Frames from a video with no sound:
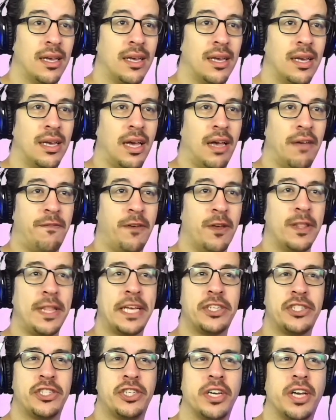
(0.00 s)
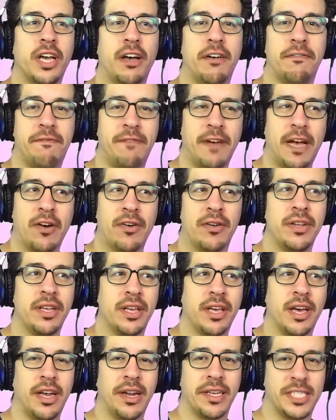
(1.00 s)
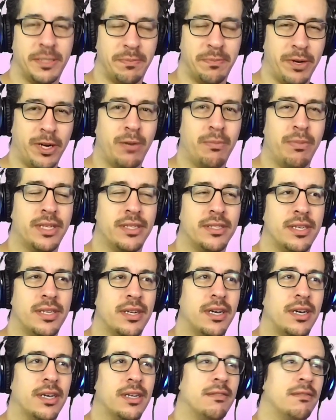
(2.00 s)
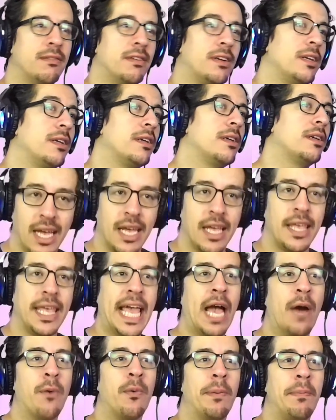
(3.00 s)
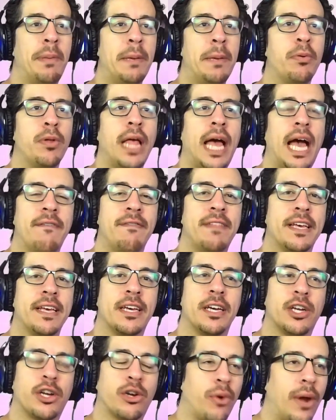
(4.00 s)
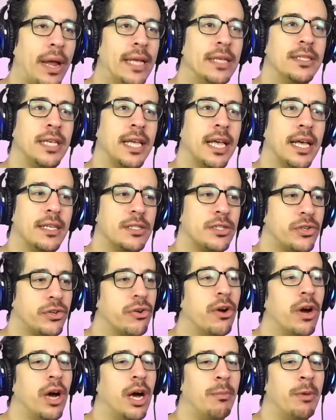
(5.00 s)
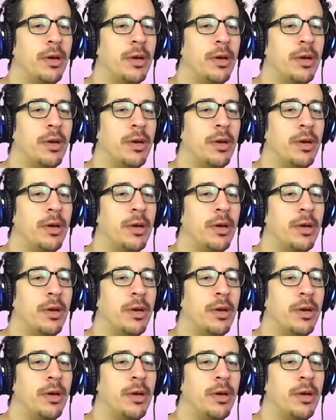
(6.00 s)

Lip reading: I feel like she got found and got experimented on, right? Yeah, when people have like a crazy ass trauma,